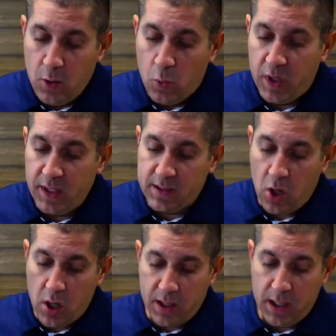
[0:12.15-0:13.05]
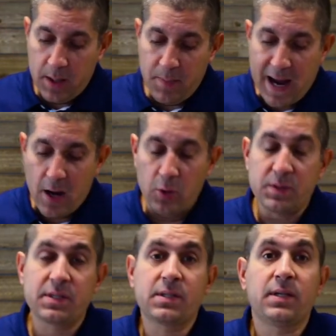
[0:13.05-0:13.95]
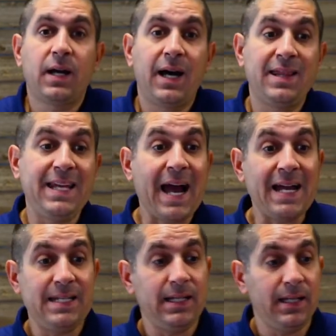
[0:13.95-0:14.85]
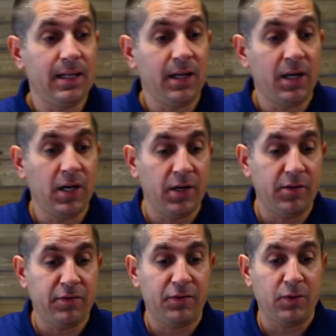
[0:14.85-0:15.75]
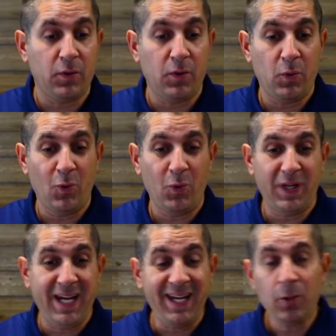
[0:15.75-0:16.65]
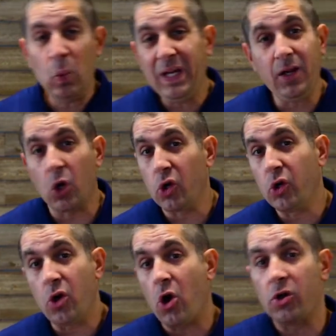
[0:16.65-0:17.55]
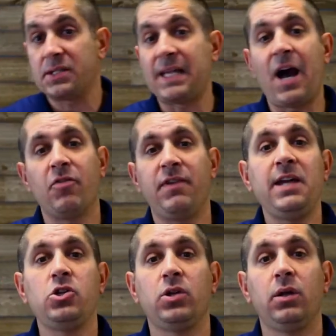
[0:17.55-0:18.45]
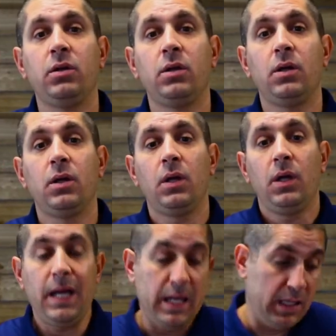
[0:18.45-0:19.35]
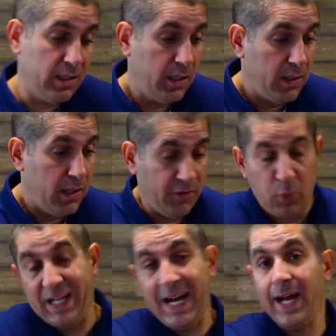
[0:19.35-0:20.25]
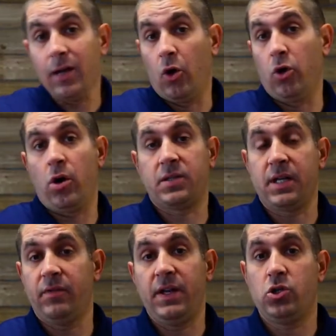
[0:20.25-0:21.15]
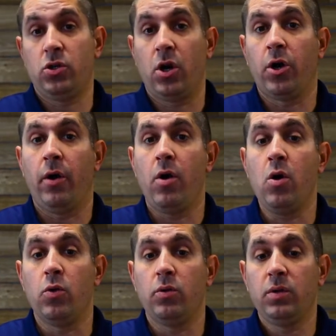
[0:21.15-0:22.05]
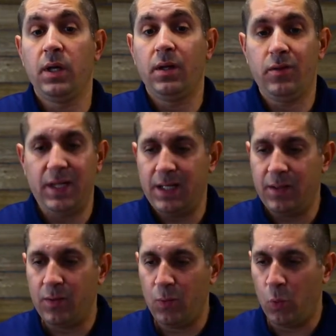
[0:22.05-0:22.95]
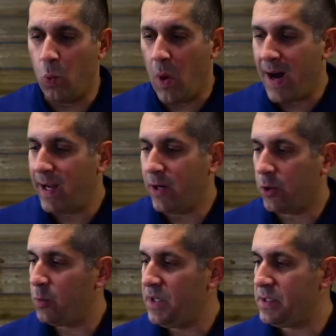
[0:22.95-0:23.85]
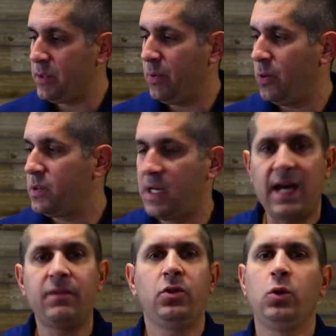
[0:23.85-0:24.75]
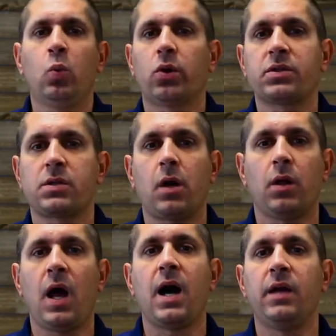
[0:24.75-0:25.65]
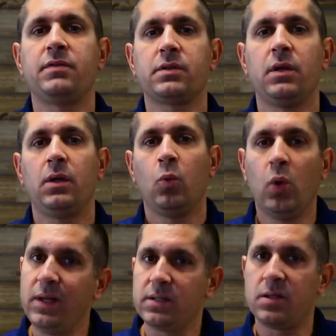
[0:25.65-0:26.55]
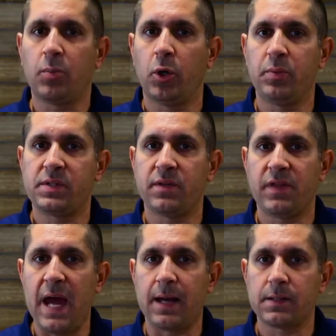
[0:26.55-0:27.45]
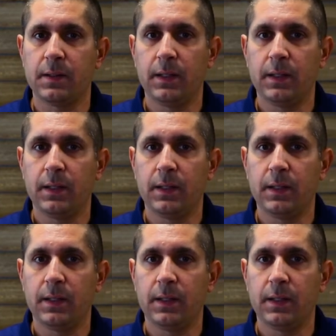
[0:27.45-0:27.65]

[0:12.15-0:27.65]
We're going to talk about uh, the idea of can we earn our salvation? And if we can't earn our salvation on our own, then why are we supposed to have good works in our lives? What is the purpose of that?